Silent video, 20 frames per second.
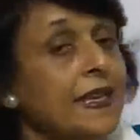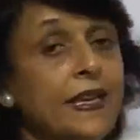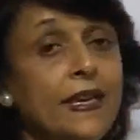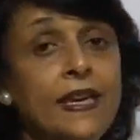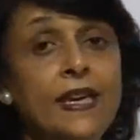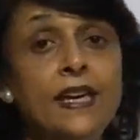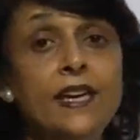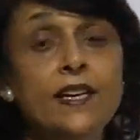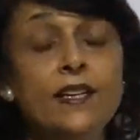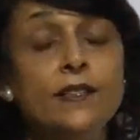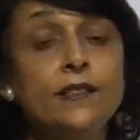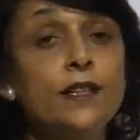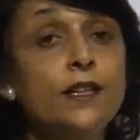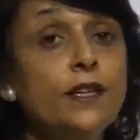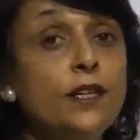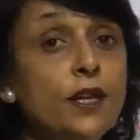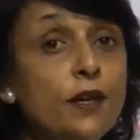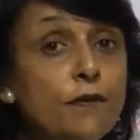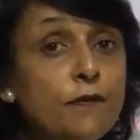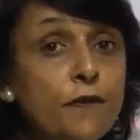Here,
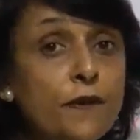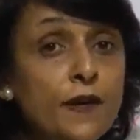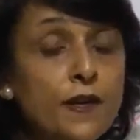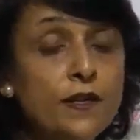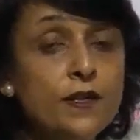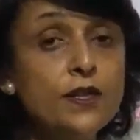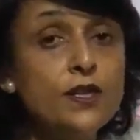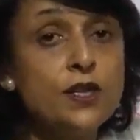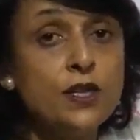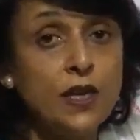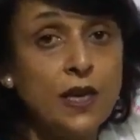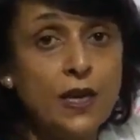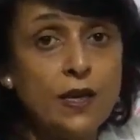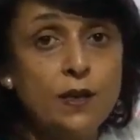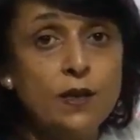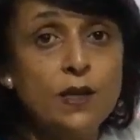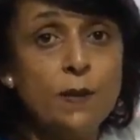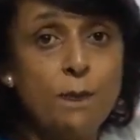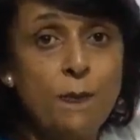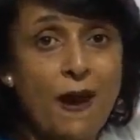the difference
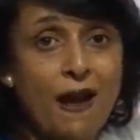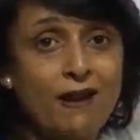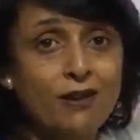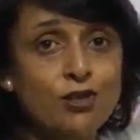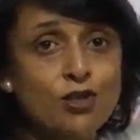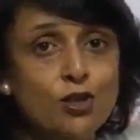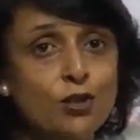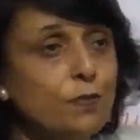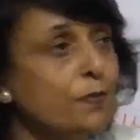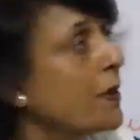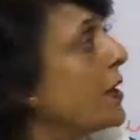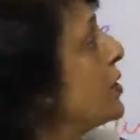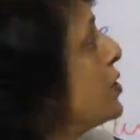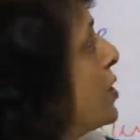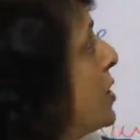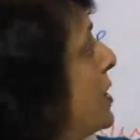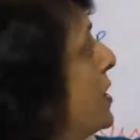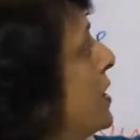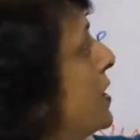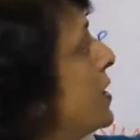in the partial
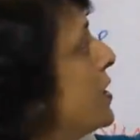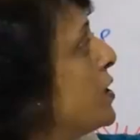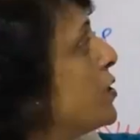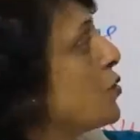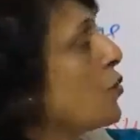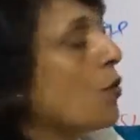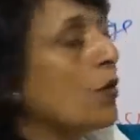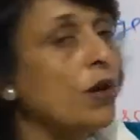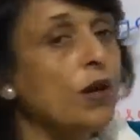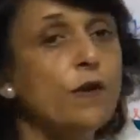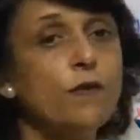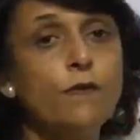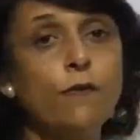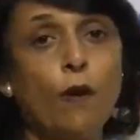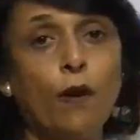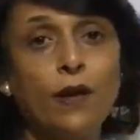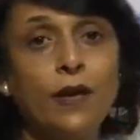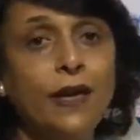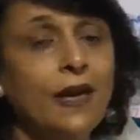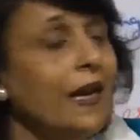pressure, here it is only
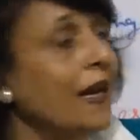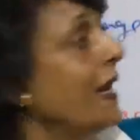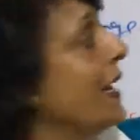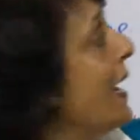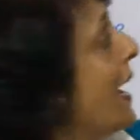40